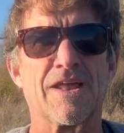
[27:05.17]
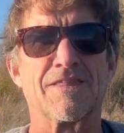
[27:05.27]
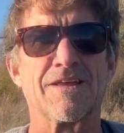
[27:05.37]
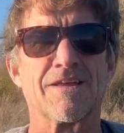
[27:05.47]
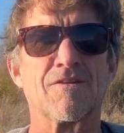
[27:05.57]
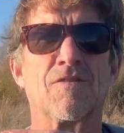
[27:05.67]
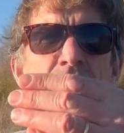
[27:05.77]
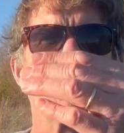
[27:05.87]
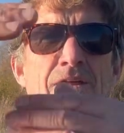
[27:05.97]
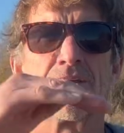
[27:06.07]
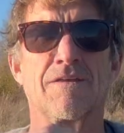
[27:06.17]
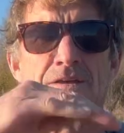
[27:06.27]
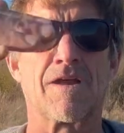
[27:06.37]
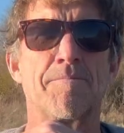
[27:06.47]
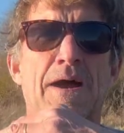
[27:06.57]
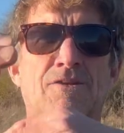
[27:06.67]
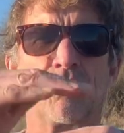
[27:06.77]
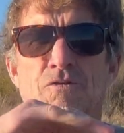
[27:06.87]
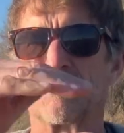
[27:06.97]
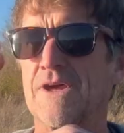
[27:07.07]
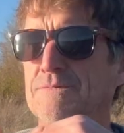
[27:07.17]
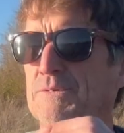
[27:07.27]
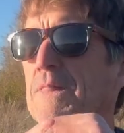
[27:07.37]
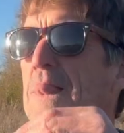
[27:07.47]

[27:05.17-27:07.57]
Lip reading: I think they cut back 2 or 3 times, but